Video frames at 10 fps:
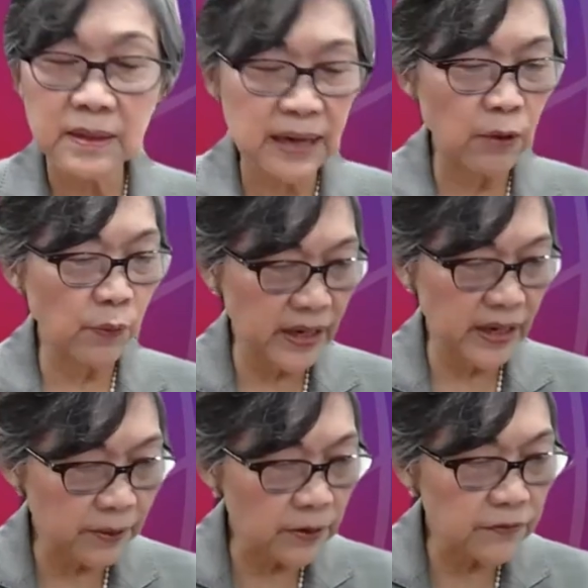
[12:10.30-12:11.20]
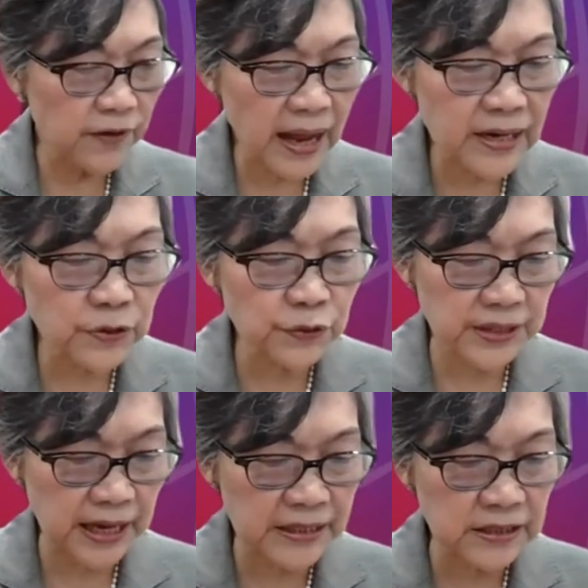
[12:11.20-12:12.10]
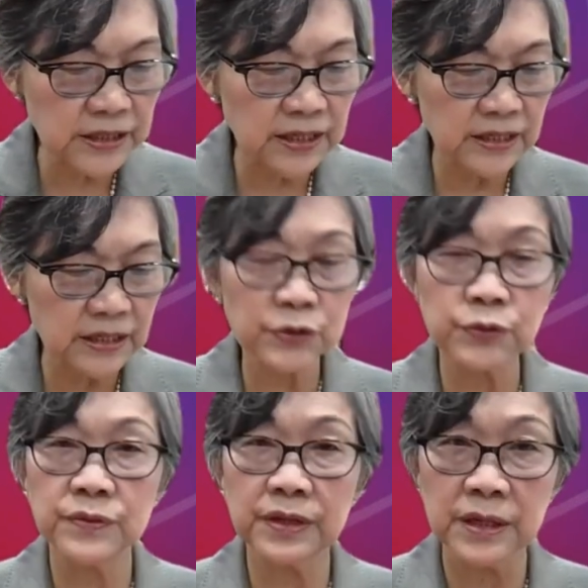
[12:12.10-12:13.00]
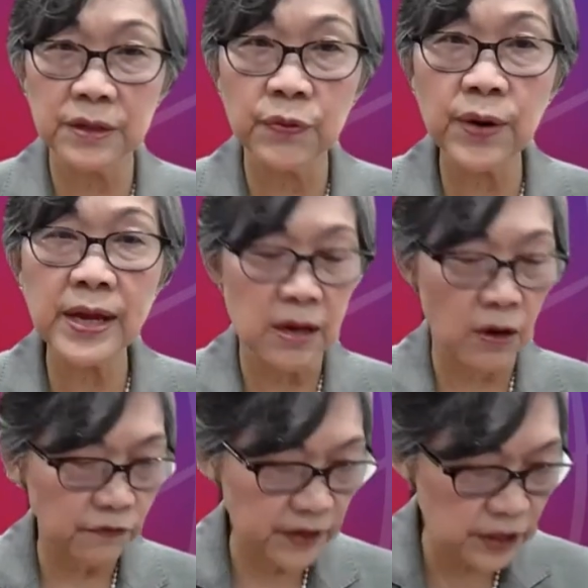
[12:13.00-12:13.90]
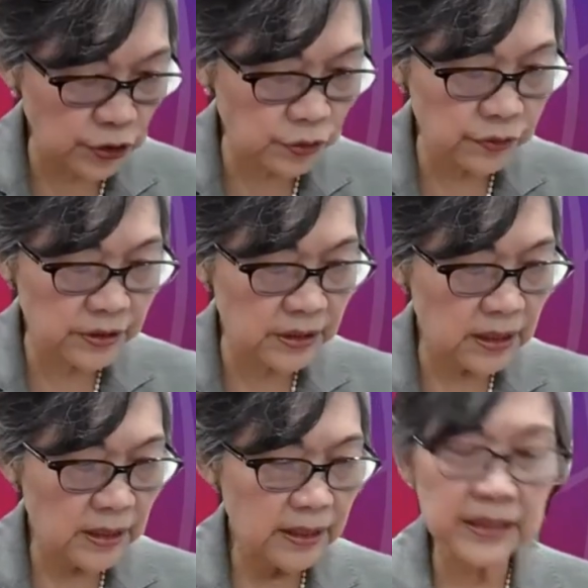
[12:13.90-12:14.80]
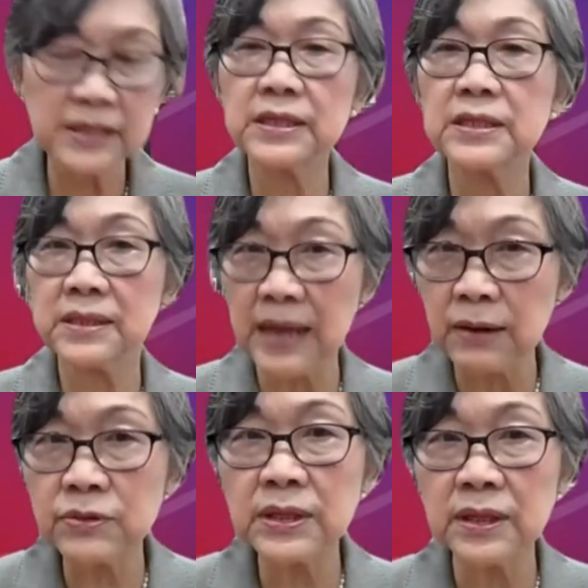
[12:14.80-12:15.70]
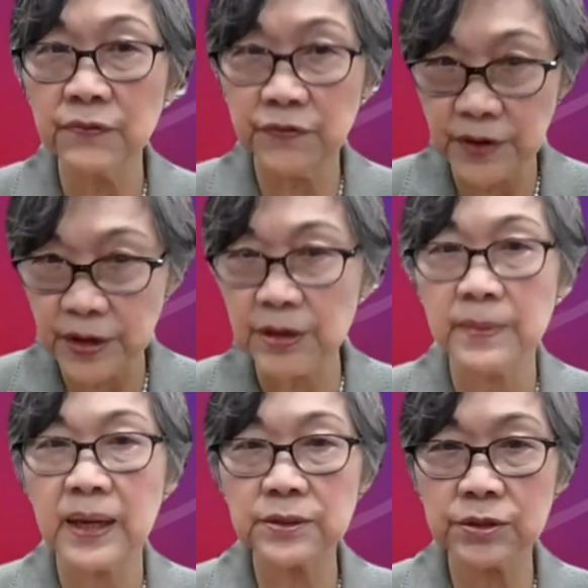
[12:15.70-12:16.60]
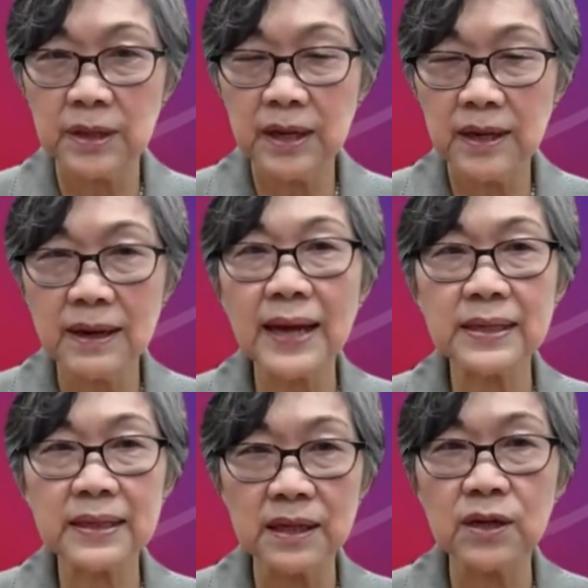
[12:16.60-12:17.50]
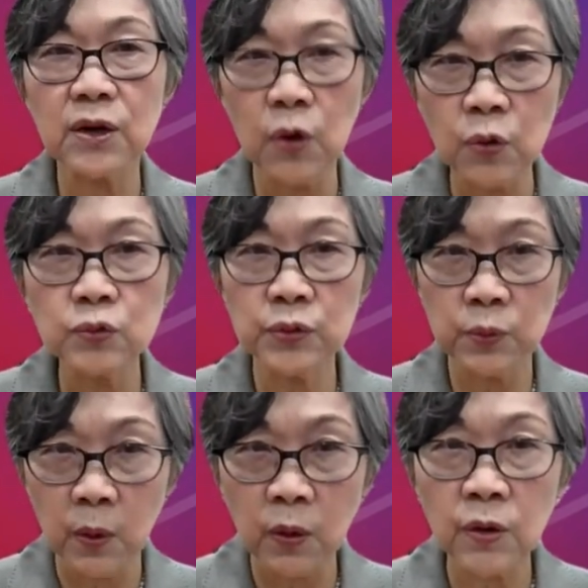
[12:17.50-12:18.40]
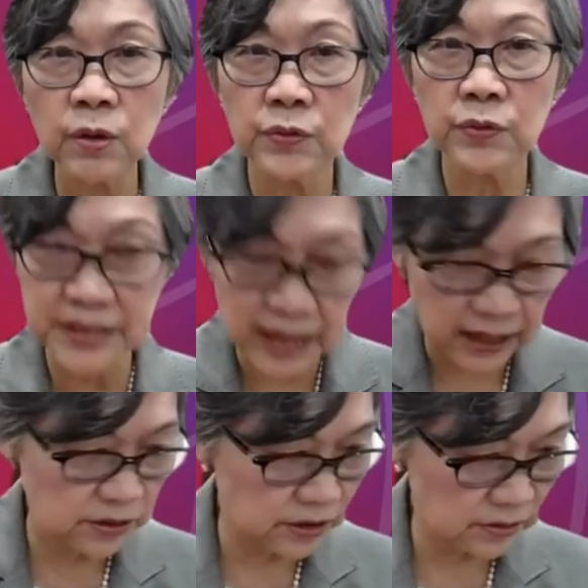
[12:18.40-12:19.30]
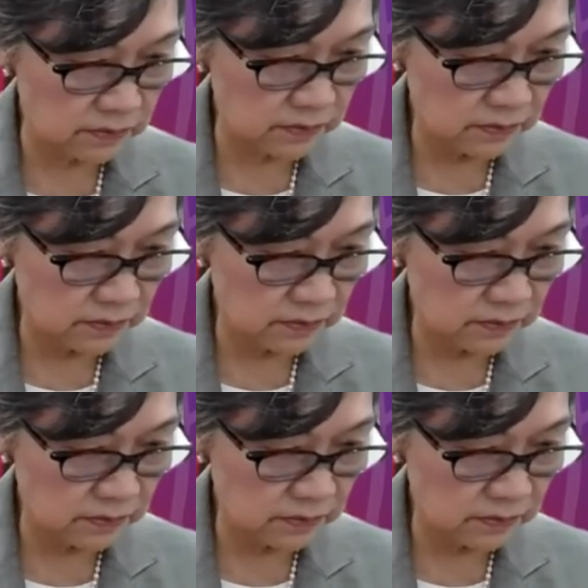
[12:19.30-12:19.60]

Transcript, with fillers: Now, when values enter into the array of issues, it is sounding very much like a Cold War redux.